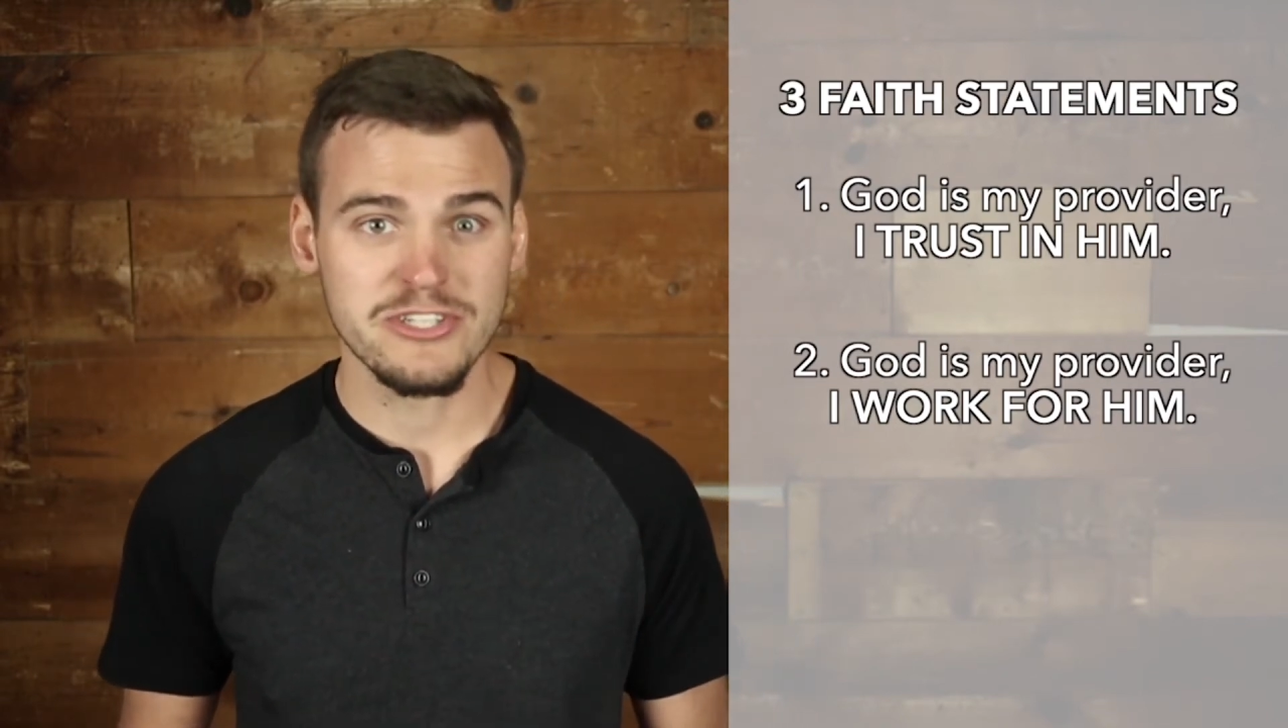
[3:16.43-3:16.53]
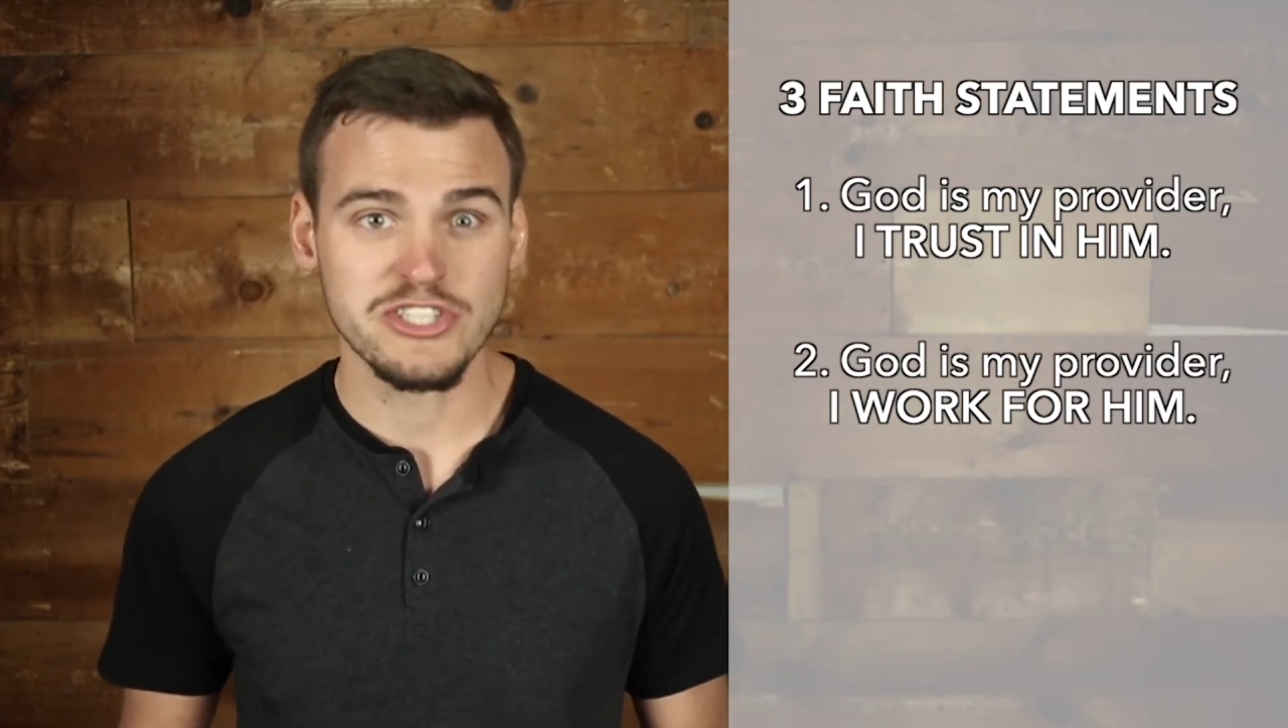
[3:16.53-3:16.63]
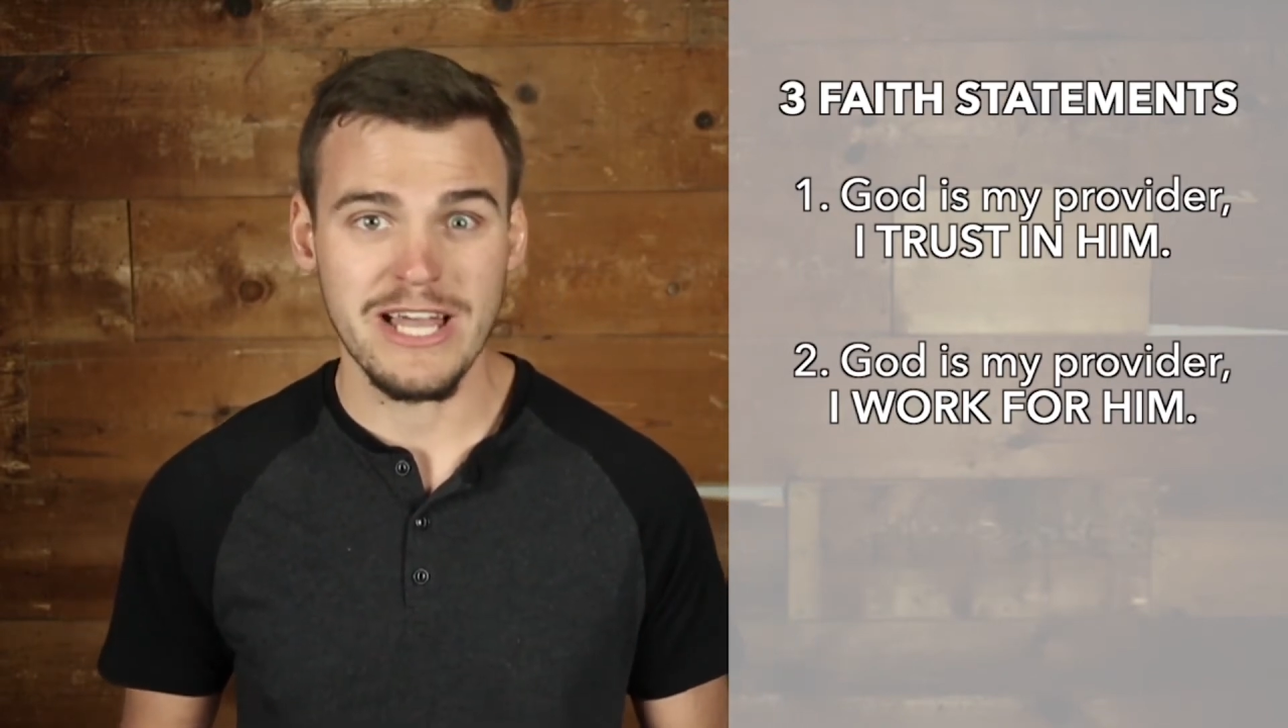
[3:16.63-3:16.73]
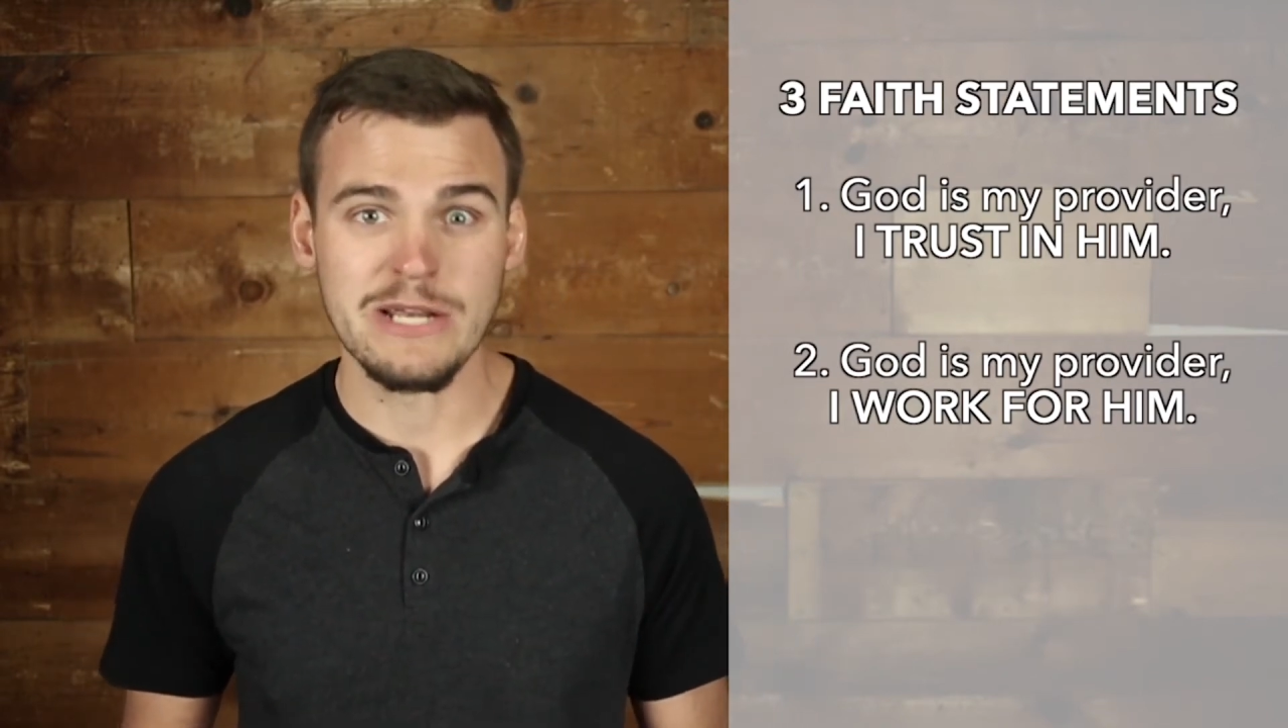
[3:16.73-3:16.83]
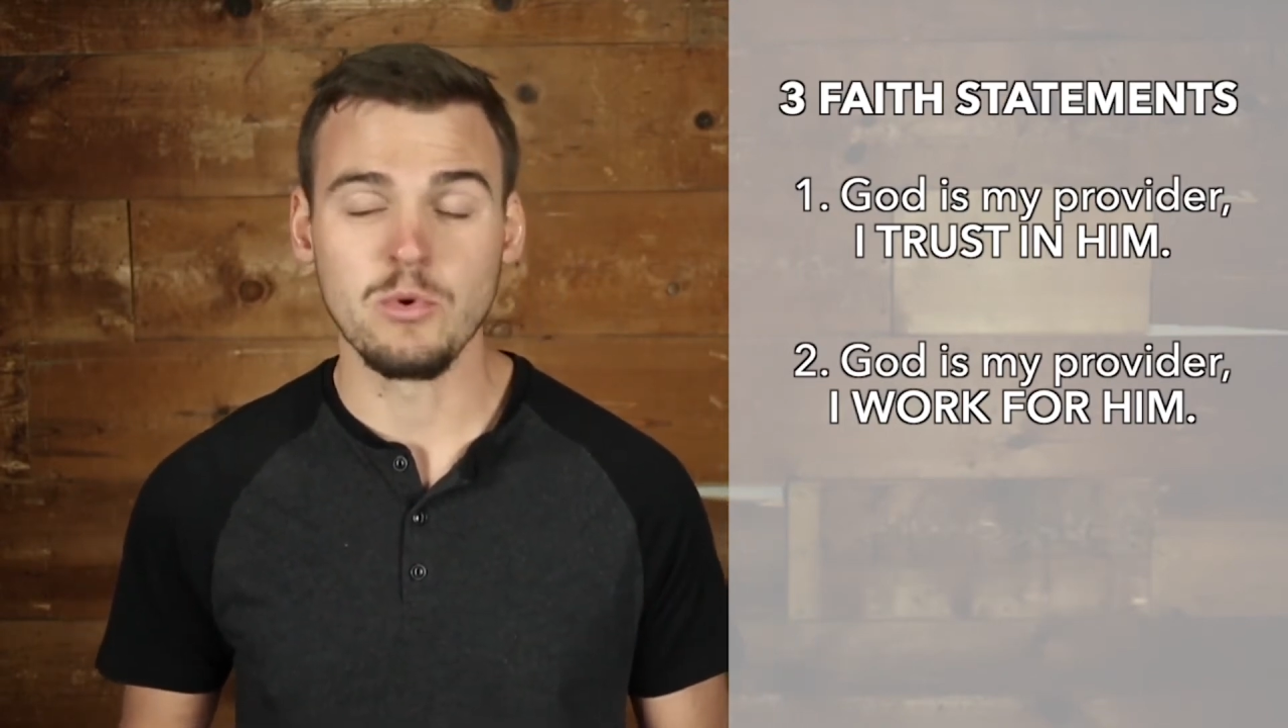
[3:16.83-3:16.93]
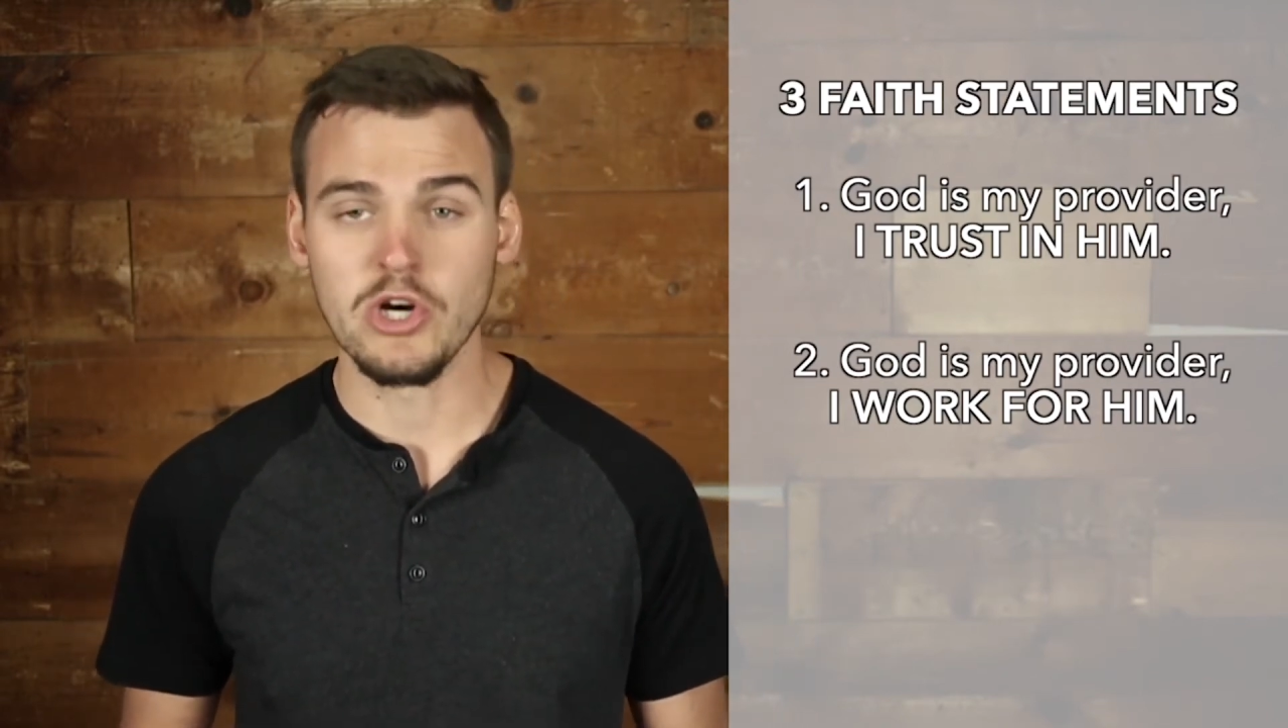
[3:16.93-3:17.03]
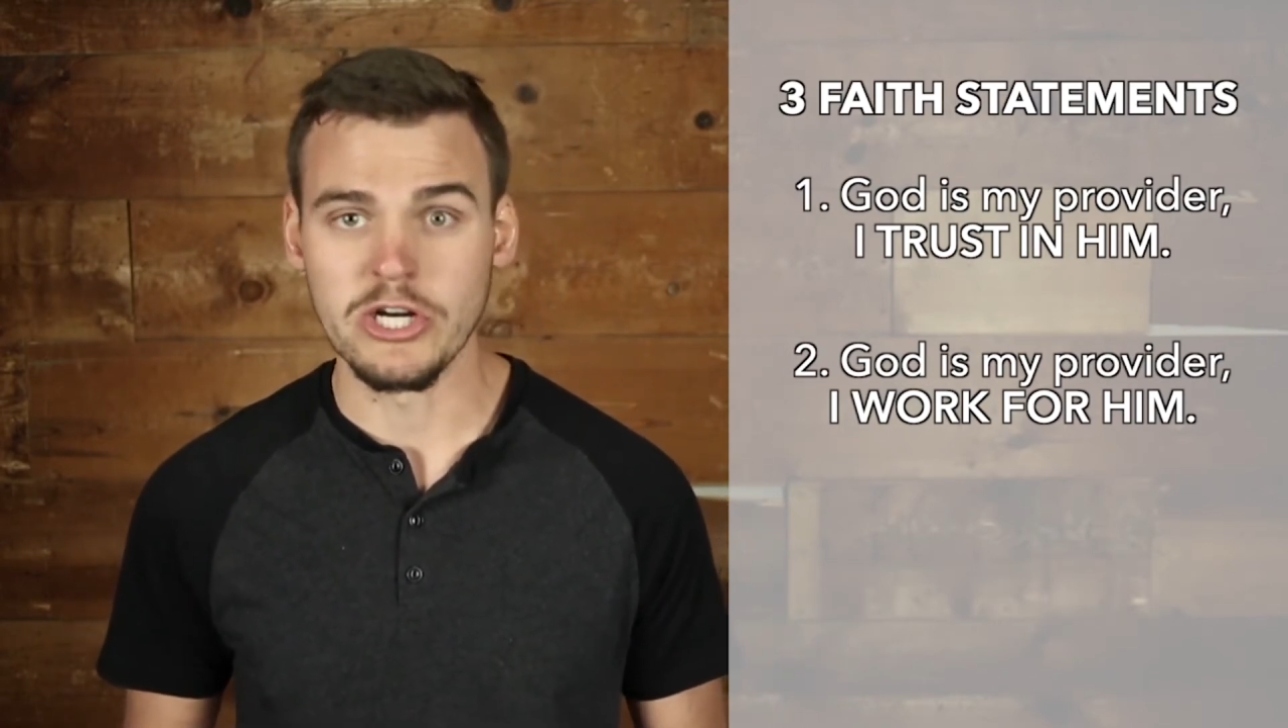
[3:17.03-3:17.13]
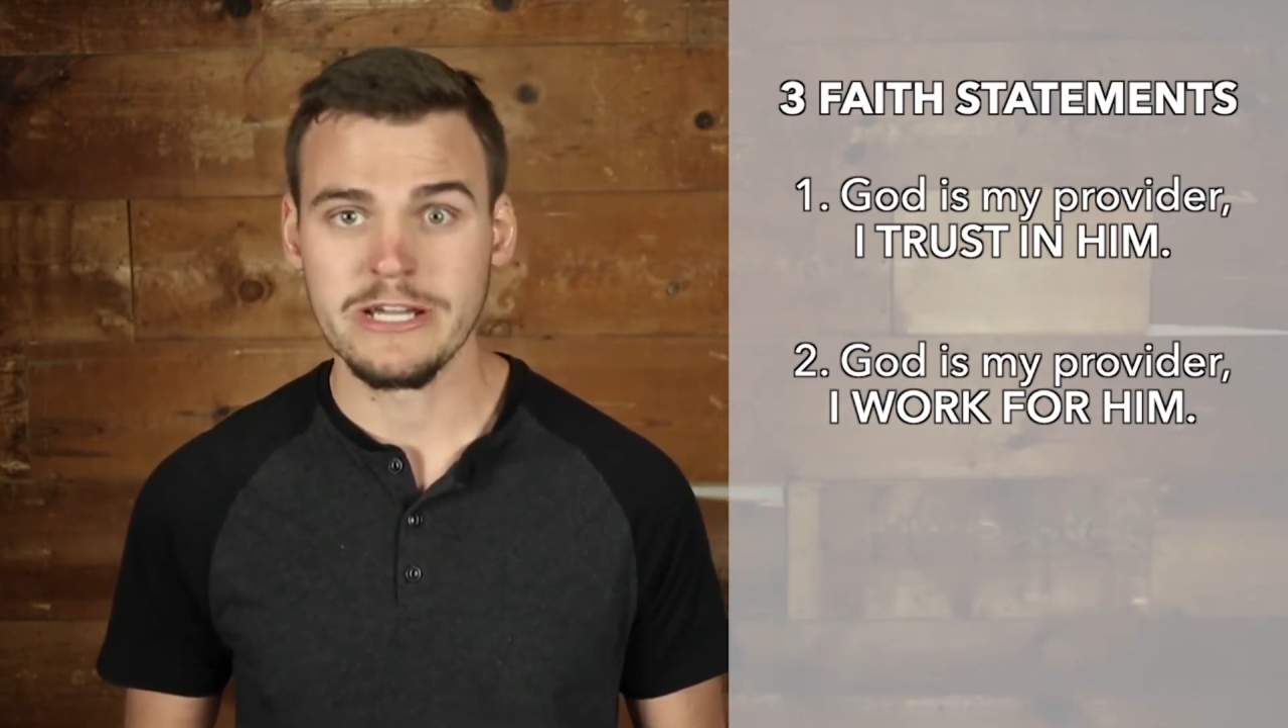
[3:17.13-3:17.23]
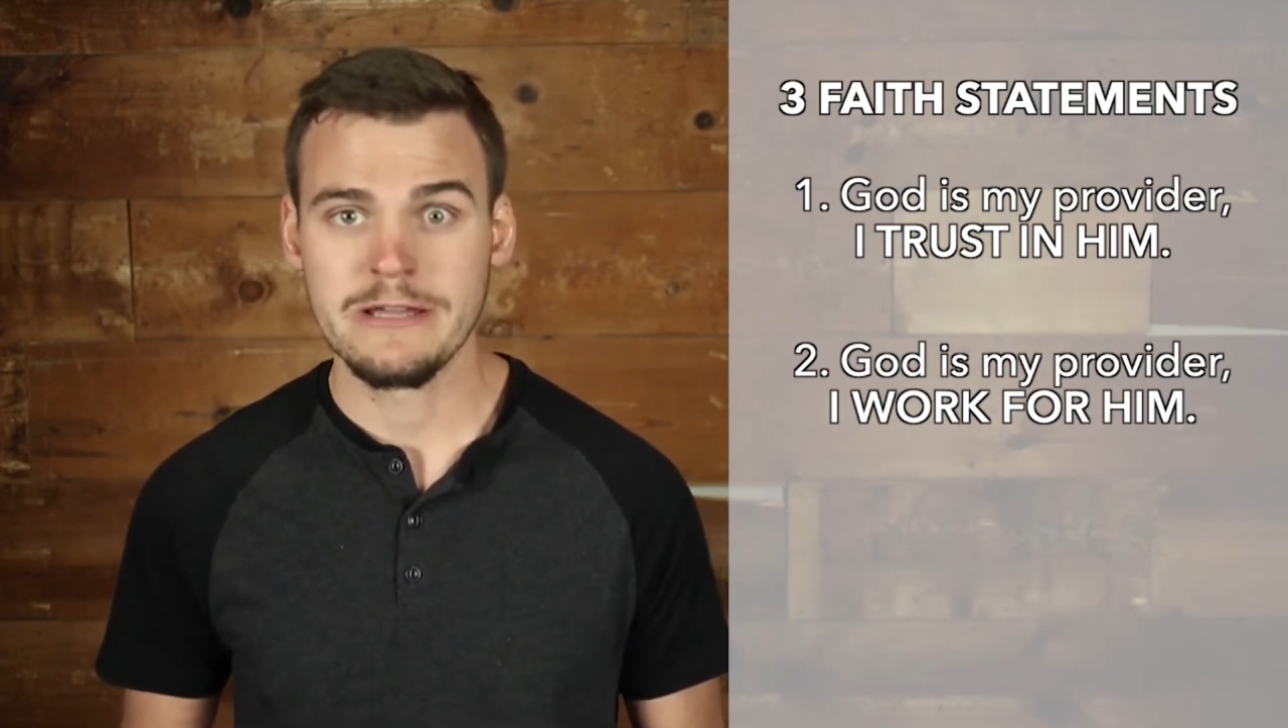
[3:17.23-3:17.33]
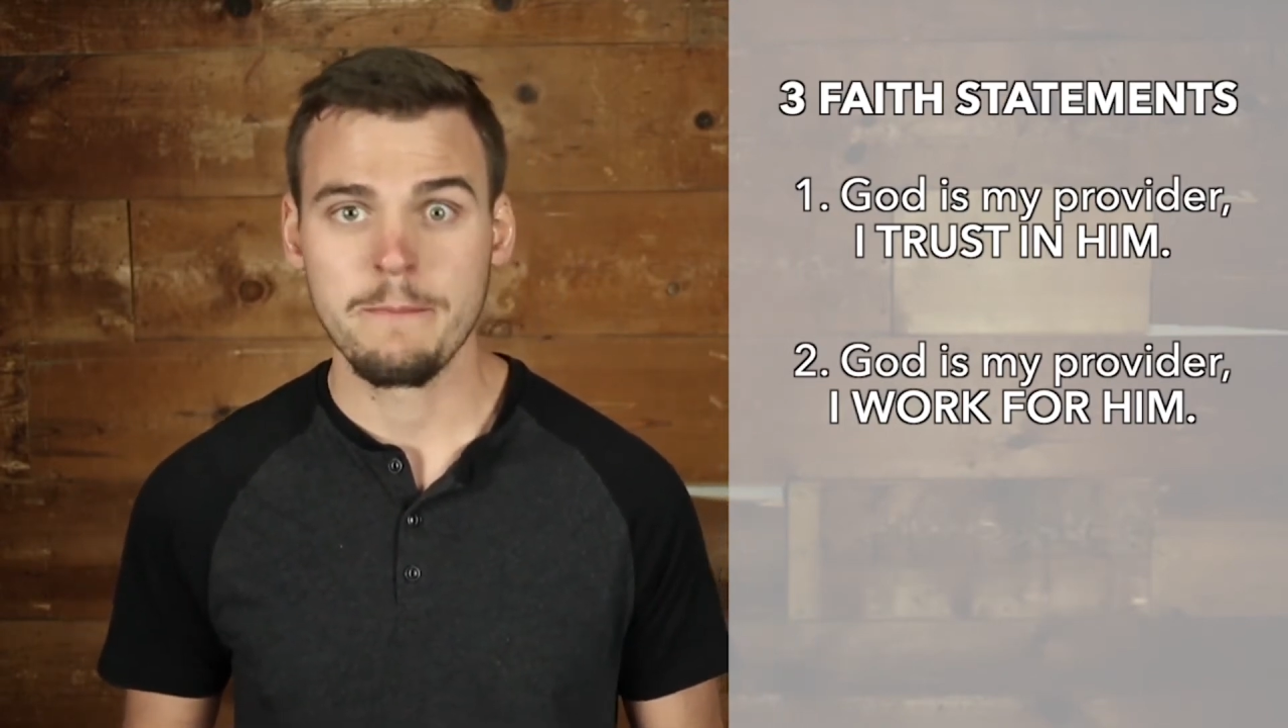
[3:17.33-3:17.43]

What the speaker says: shoddy work.